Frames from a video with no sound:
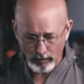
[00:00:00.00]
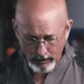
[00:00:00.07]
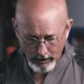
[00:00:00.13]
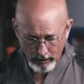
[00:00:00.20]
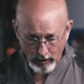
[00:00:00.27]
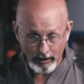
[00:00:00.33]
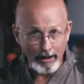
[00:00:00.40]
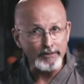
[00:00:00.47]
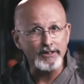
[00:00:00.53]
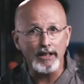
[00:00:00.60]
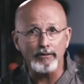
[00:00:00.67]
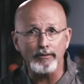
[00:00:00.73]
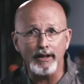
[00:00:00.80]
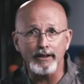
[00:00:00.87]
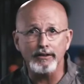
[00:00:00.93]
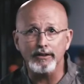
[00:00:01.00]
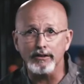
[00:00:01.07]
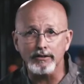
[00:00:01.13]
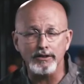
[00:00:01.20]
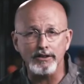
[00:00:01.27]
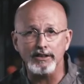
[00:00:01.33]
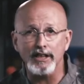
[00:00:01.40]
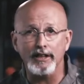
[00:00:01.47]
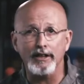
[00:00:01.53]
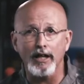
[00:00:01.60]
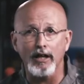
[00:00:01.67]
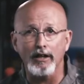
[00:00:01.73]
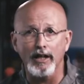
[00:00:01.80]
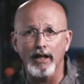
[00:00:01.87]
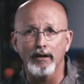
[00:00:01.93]
what are you doing? I was getting ready to set it
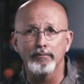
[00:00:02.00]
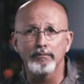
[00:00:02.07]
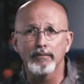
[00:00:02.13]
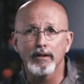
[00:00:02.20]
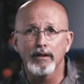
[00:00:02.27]
all up.